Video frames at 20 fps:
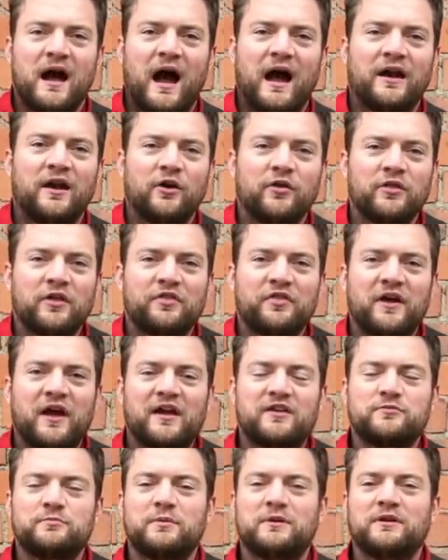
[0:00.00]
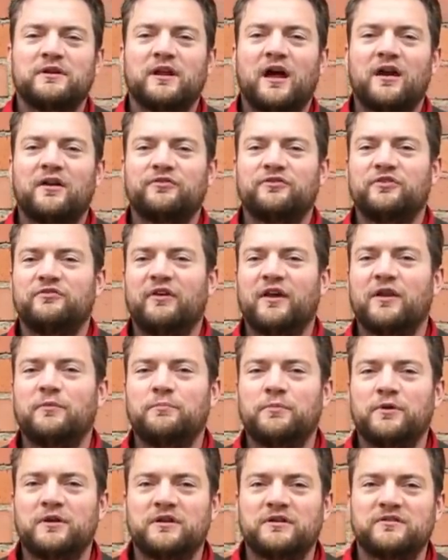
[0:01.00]
I know that there has been a lot of
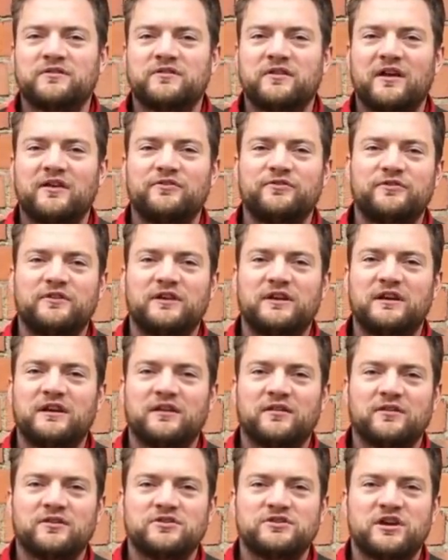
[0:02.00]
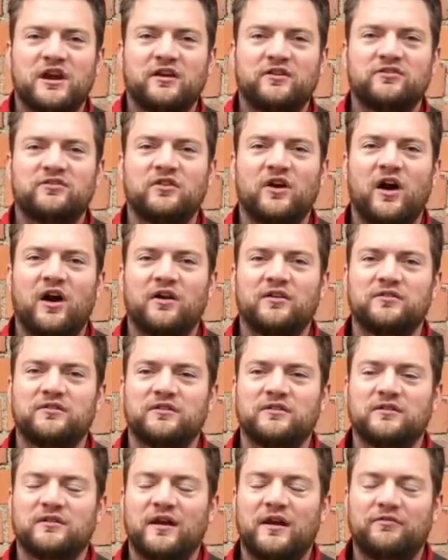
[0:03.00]
development and safety and the chainsaws
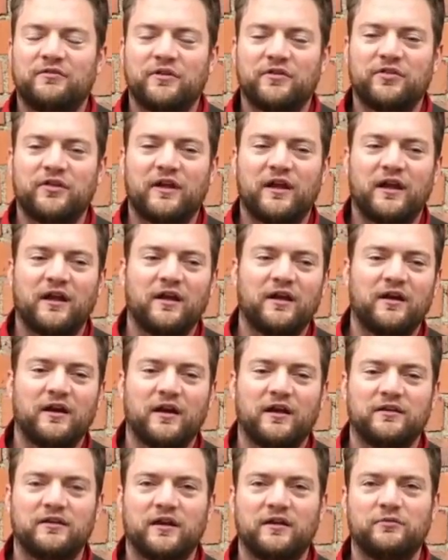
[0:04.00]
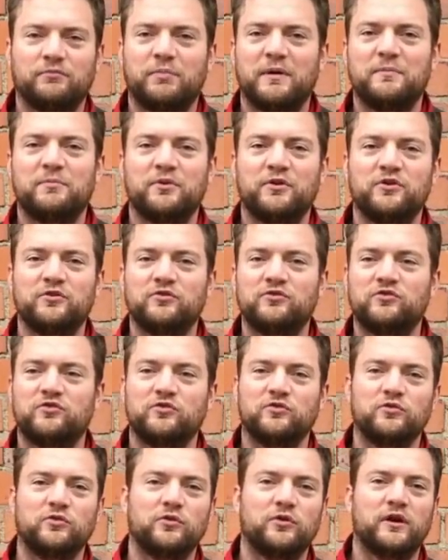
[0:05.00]
and everything, and people used
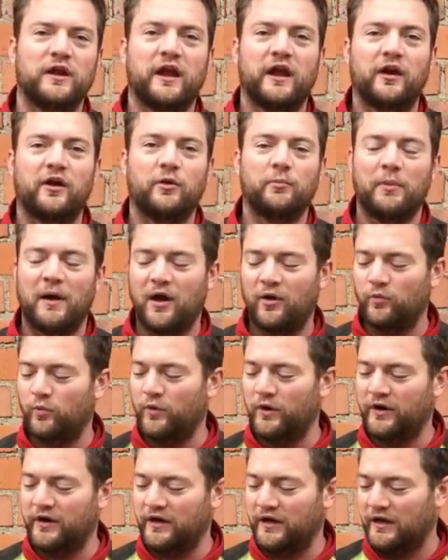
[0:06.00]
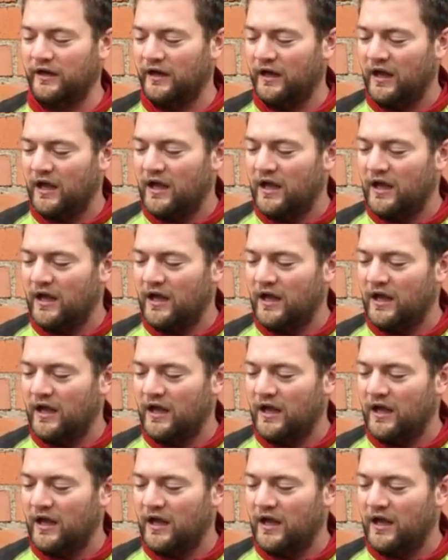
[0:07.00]
to care about wearing